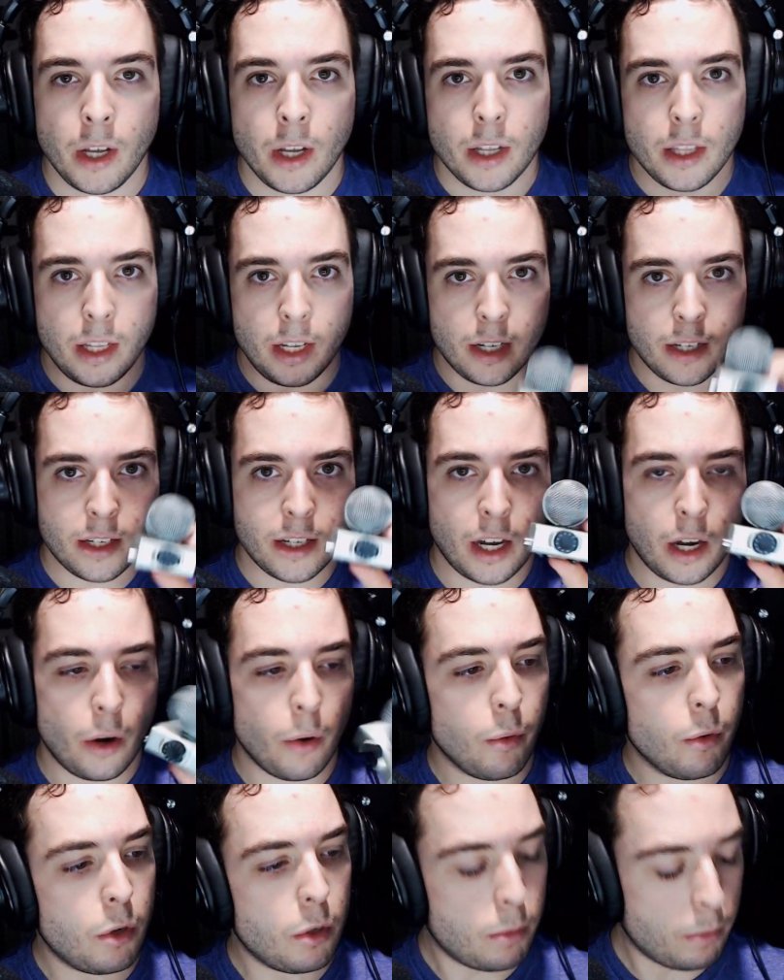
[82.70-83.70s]
The entire
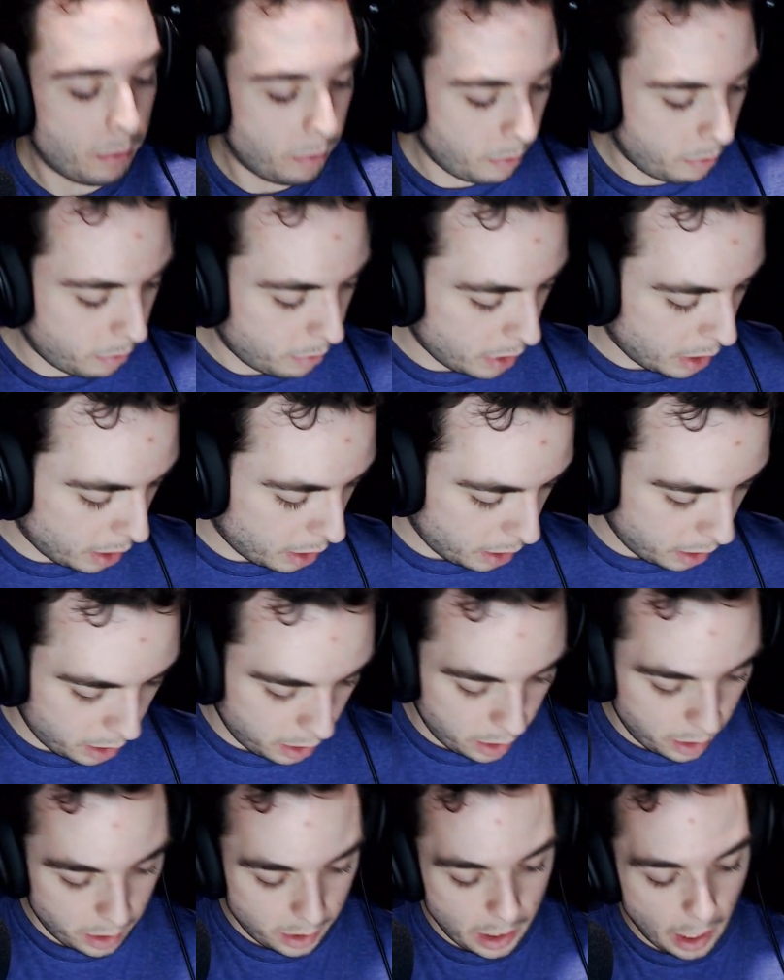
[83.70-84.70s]
room
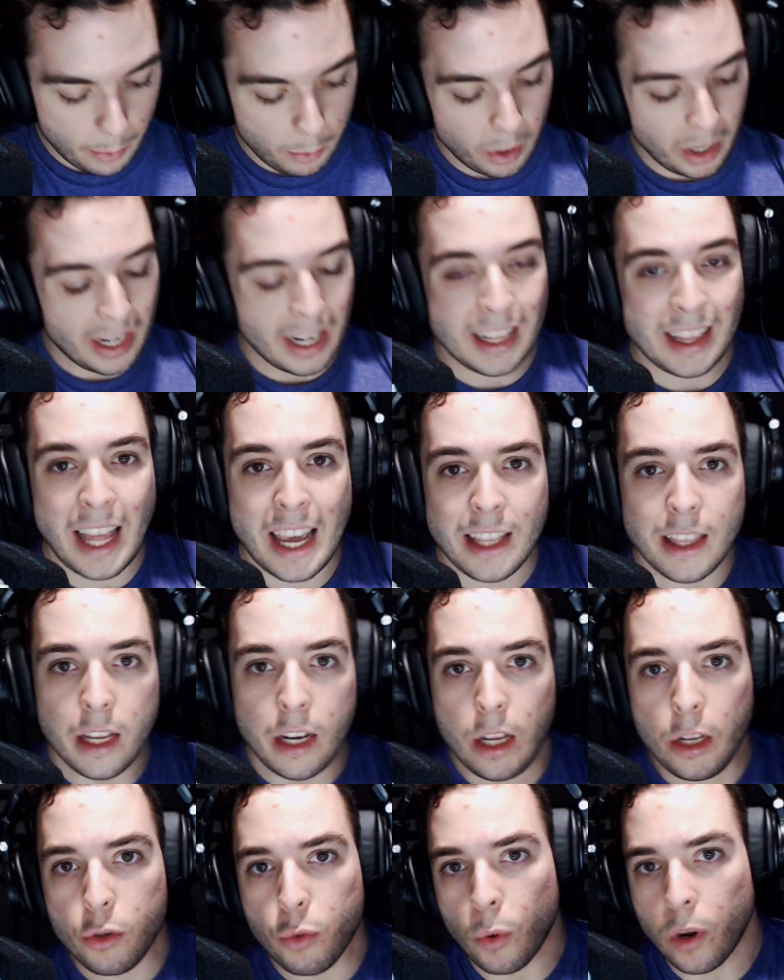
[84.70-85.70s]
adapter, and I like that
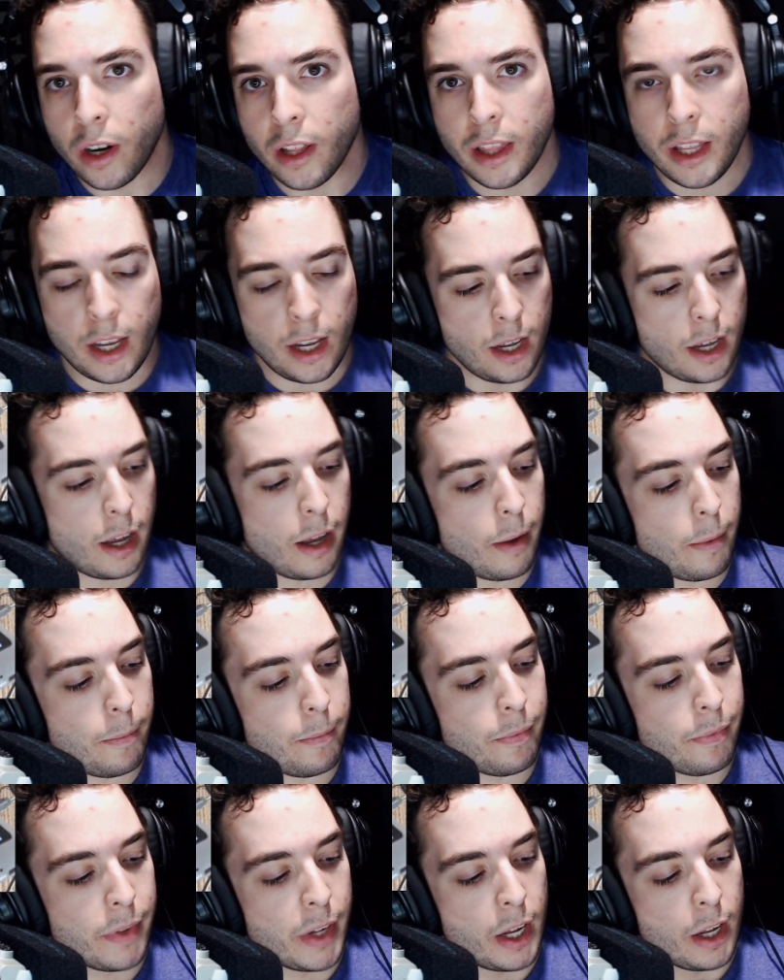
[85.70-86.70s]
each one of the
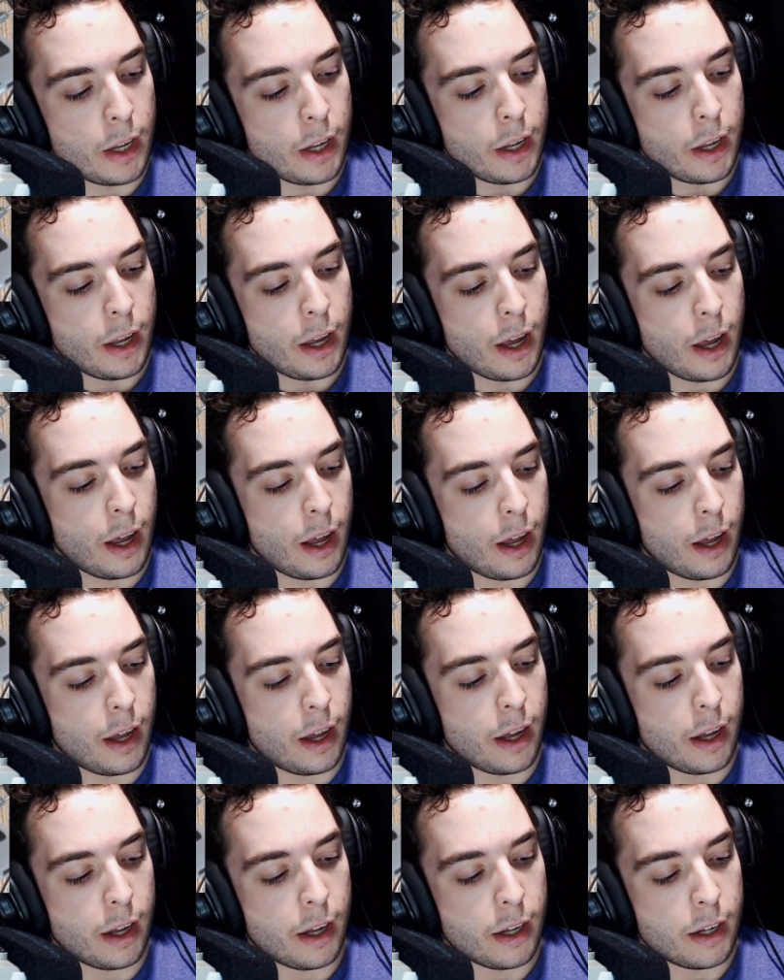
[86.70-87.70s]

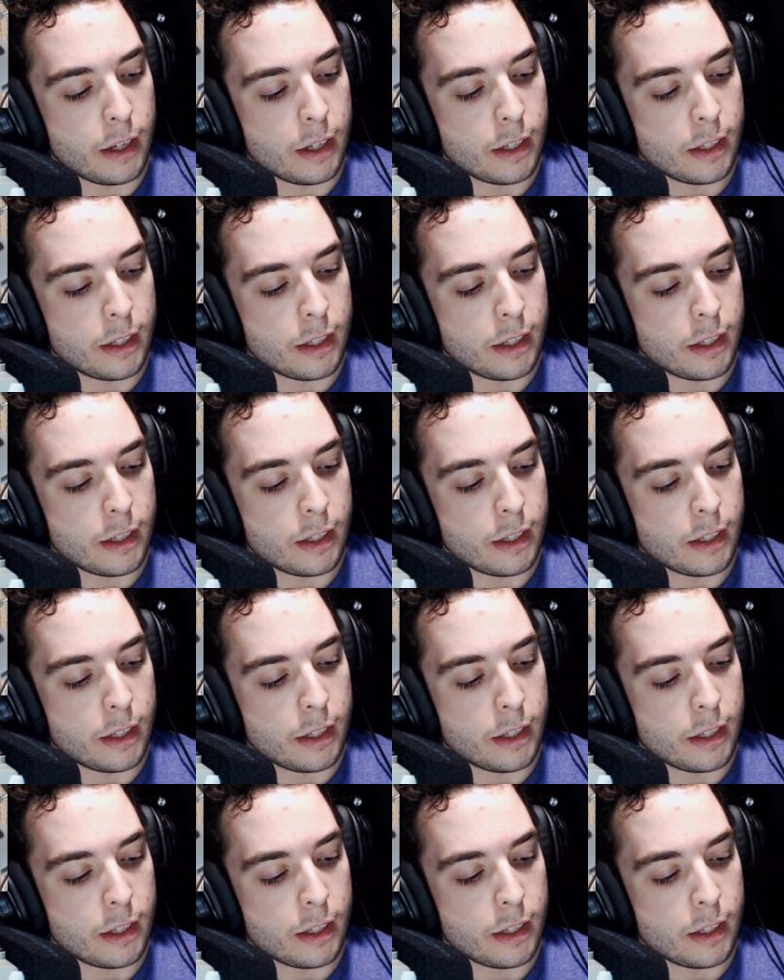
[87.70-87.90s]
adapters